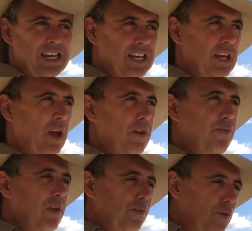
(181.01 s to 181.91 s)

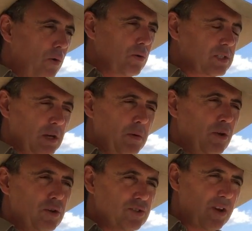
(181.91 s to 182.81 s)
If you're someone
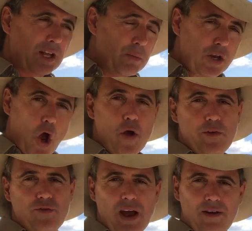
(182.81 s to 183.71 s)
who's struggling with
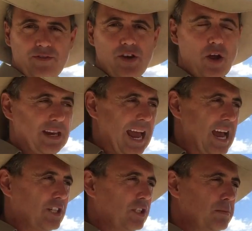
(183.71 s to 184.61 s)
overdraft and no
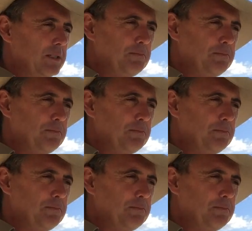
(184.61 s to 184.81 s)
cash,